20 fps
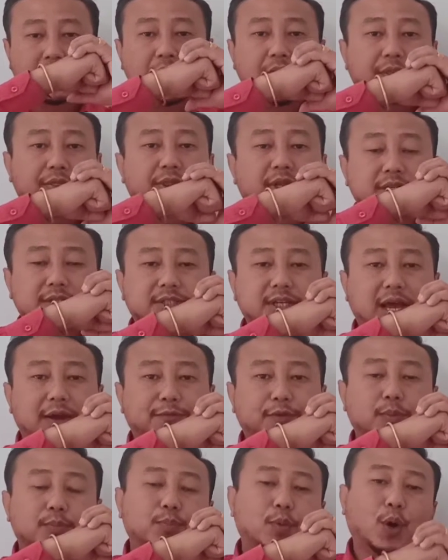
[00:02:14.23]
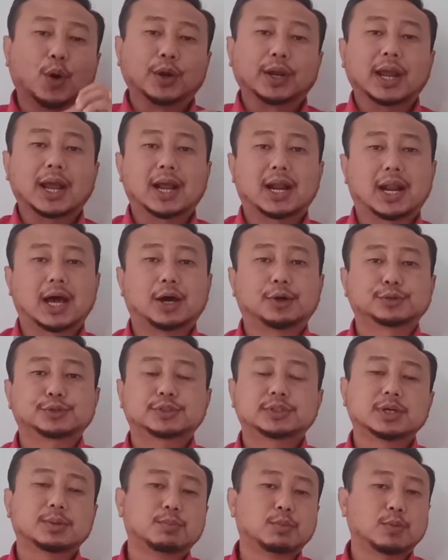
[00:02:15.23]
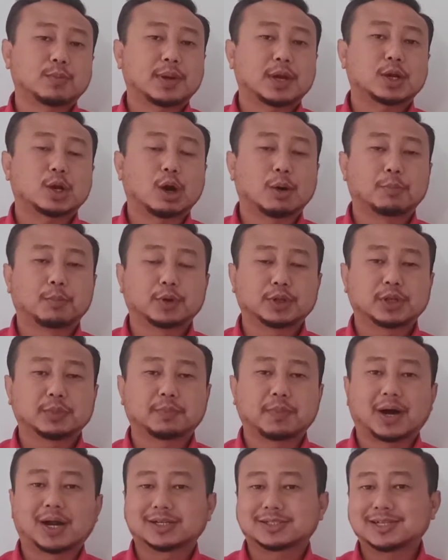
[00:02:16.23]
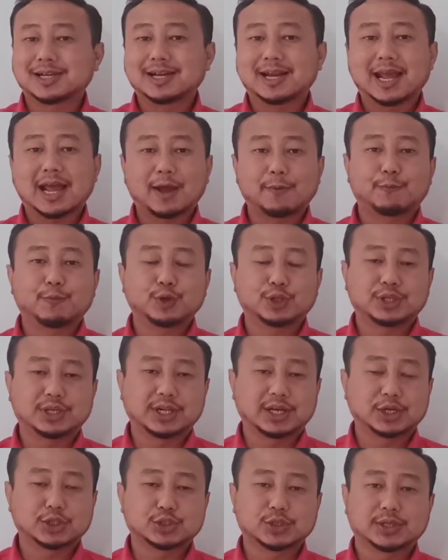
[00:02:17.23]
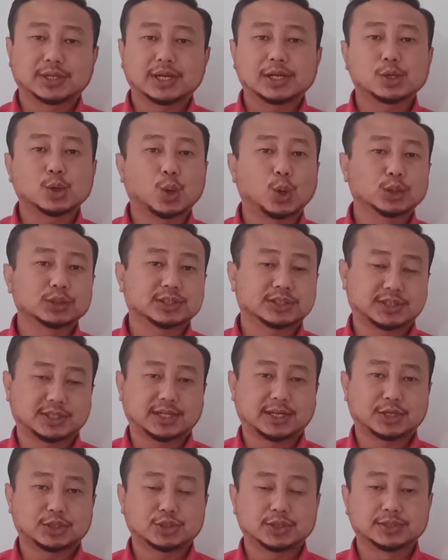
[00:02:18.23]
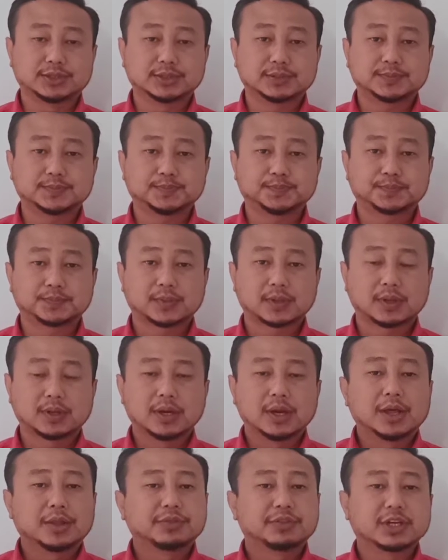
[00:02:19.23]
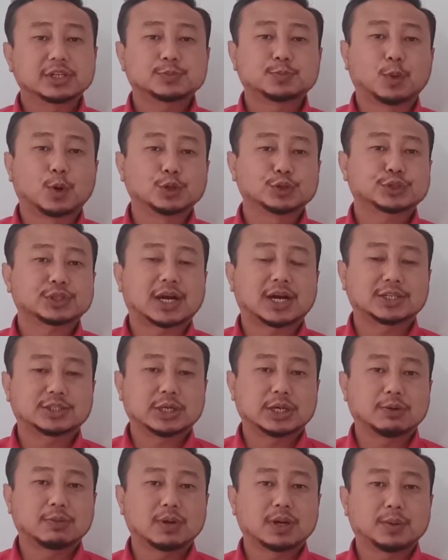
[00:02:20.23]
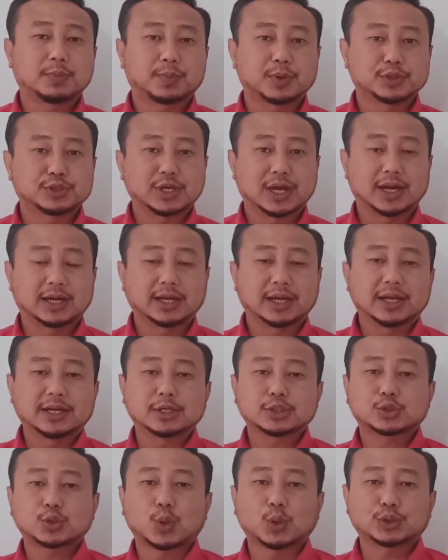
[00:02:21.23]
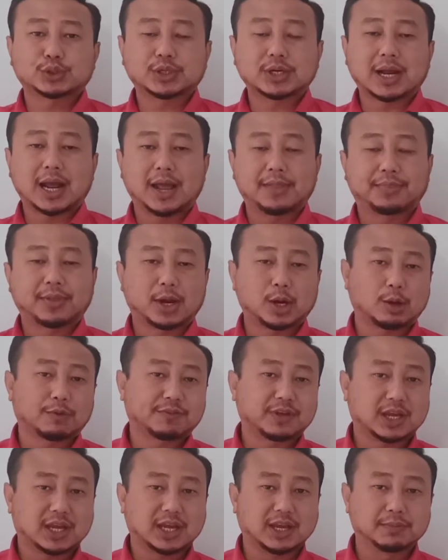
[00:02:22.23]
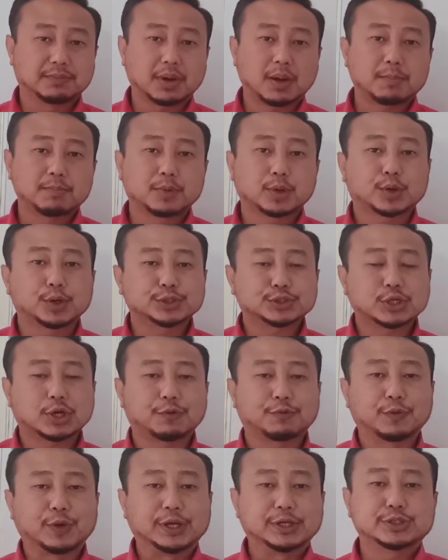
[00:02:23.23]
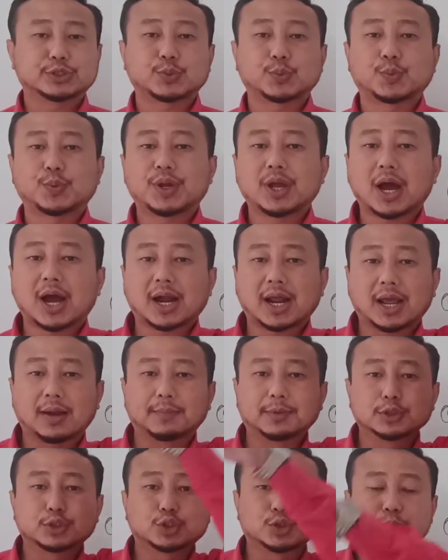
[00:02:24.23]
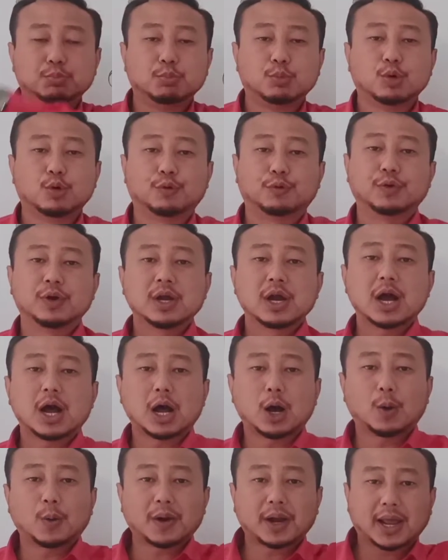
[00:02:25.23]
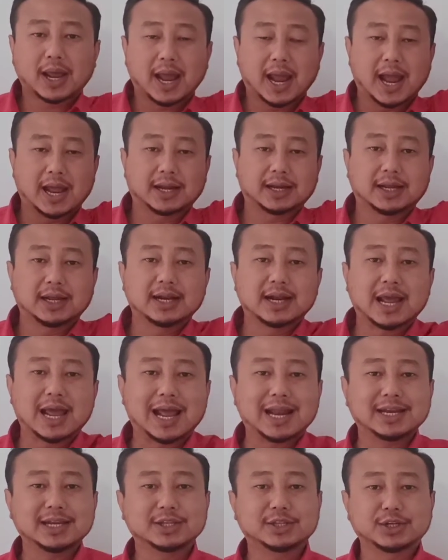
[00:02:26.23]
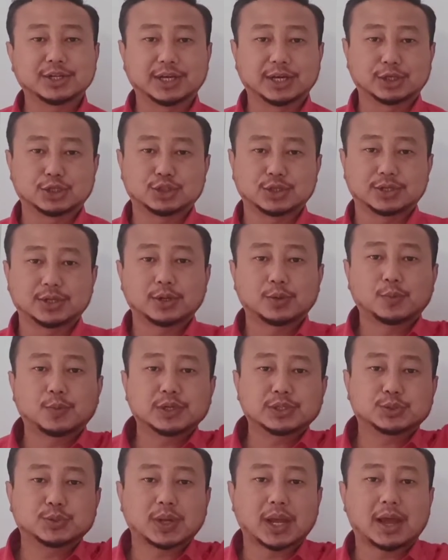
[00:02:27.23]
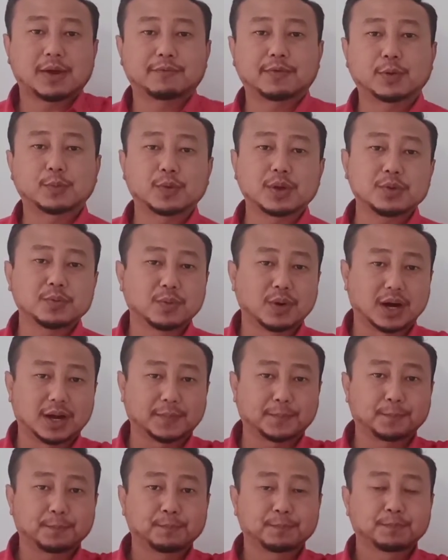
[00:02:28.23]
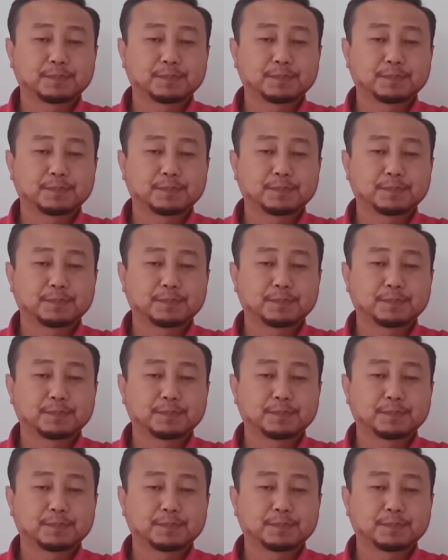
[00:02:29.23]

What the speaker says: This type of bone allows the movement of body parts in every direction, in all the directions. These bones are generally present in the shoulder and that of the hip, because of which we are able to move our hand in any direction whichever we want.